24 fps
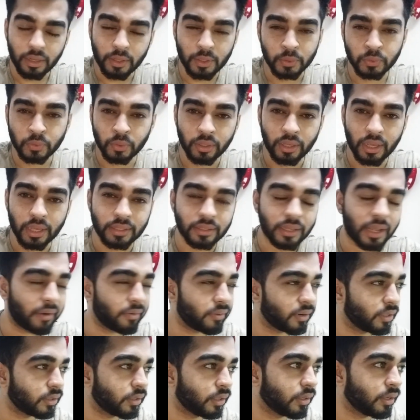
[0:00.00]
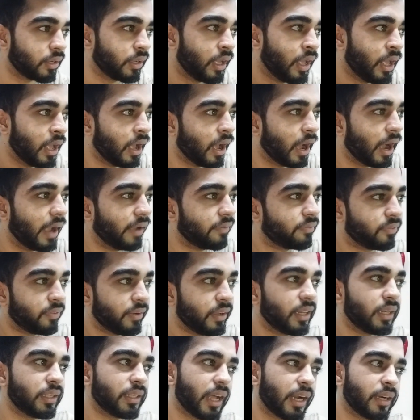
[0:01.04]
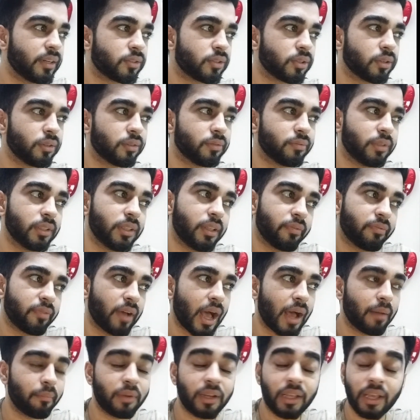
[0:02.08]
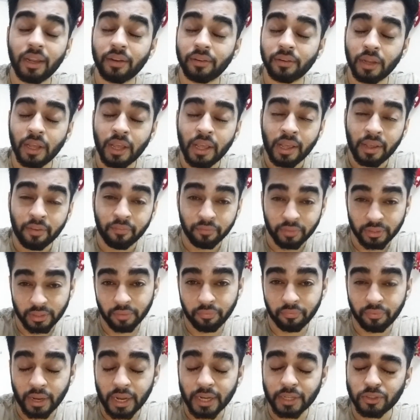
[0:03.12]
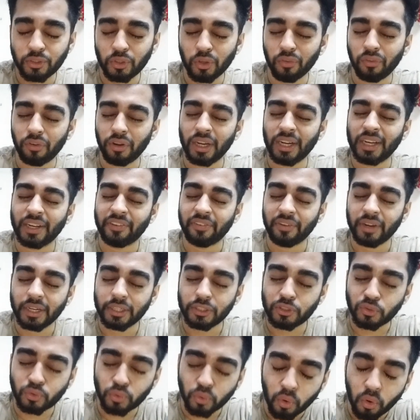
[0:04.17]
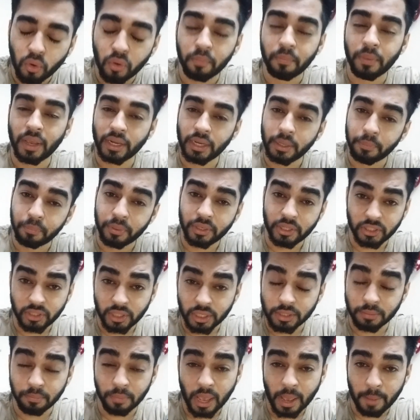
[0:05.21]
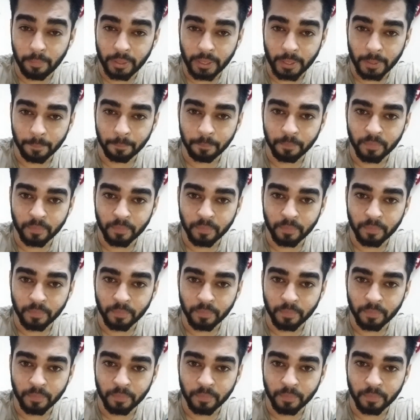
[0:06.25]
So yes, I feel that so with the family and with the friends, you will create so many precious memories.